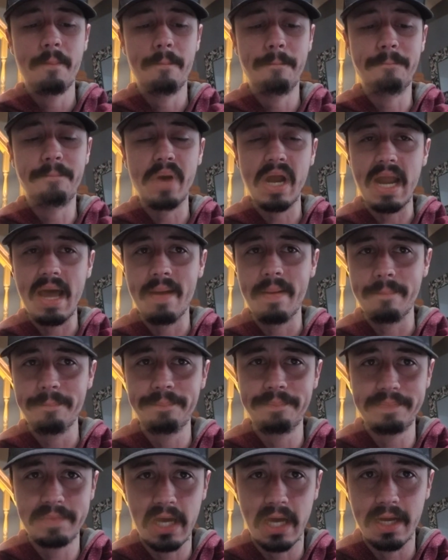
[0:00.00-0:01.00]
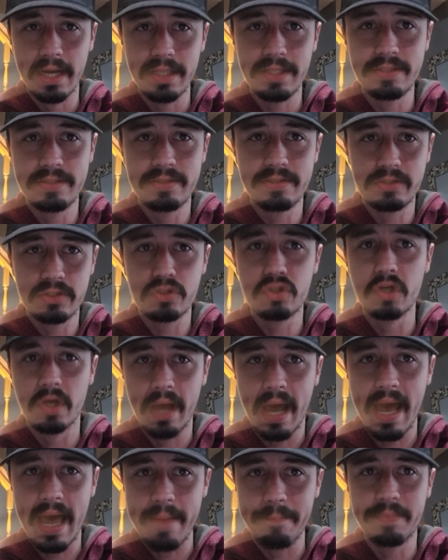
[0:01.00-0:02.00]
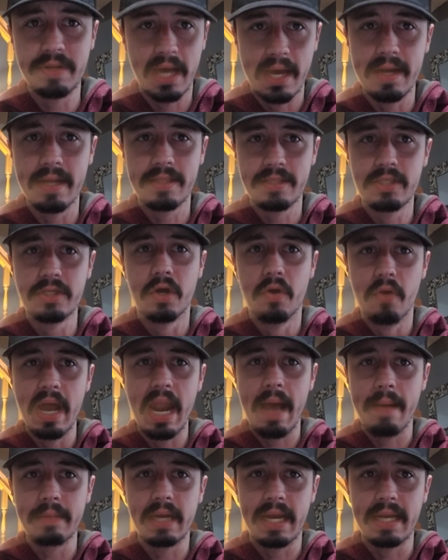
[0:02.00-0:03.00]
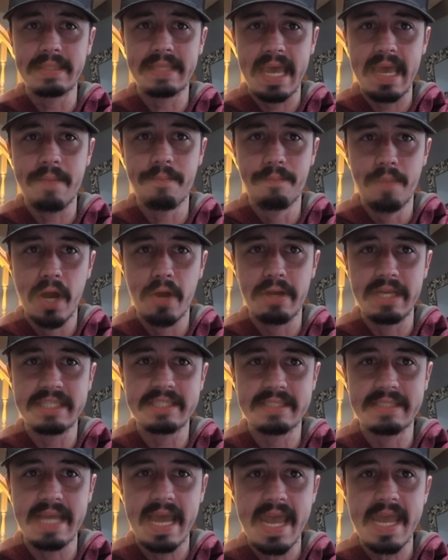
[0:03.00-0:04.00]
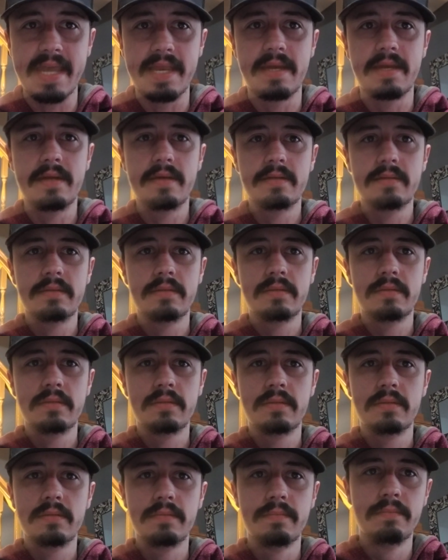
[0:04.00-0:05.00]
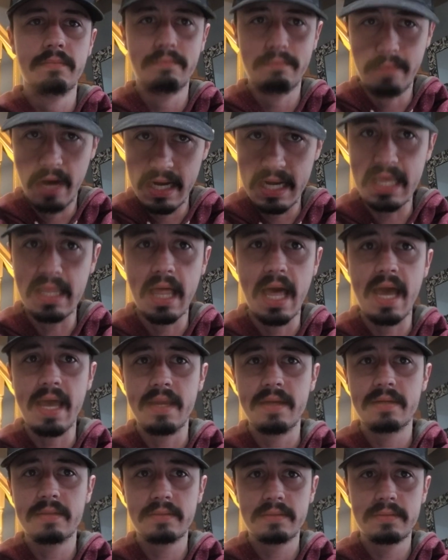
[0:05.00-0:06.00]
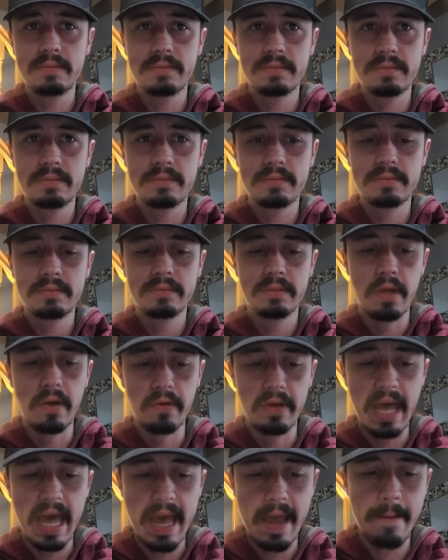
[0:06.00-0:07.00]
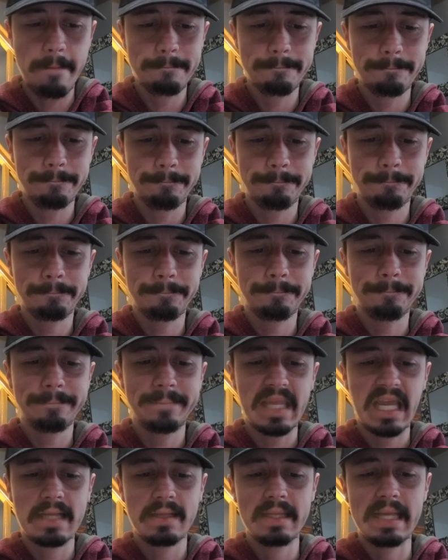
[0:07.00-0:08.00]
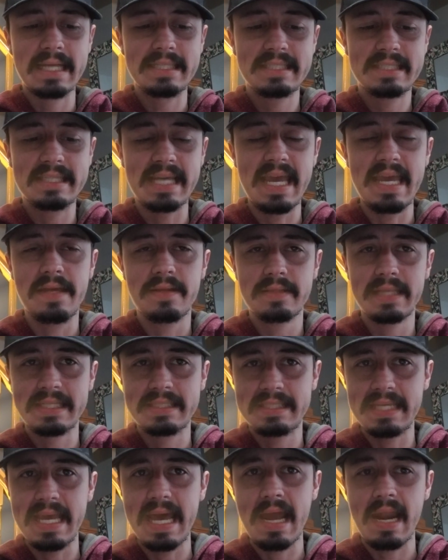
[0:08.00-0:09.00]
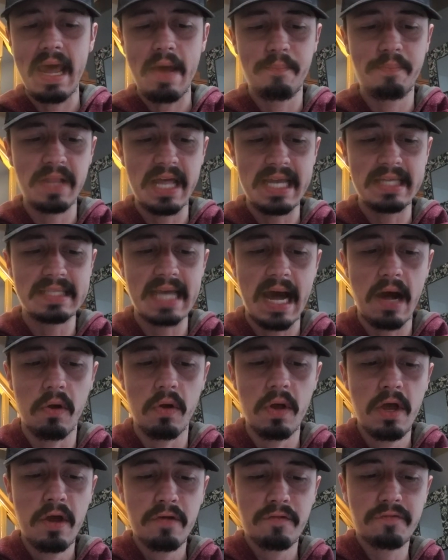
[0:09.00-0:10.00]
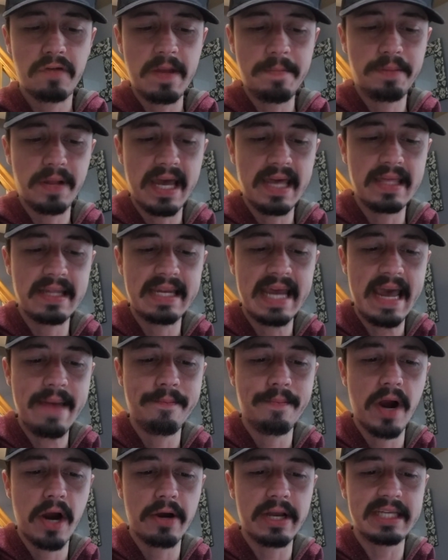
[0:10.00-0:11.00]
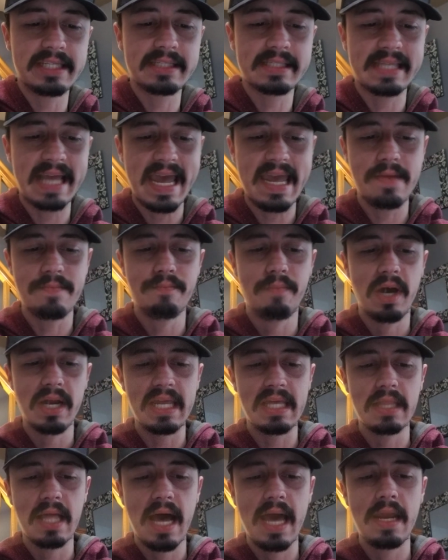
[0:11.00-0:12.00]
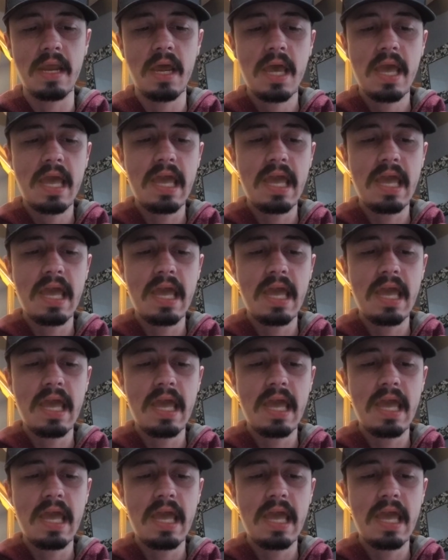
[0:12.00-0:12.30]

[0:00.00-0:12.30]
But I'm gonna do it. I'm gonna take Murray State money line. Okay? Let's see how that plays out. Free play of the day, Murray State money line.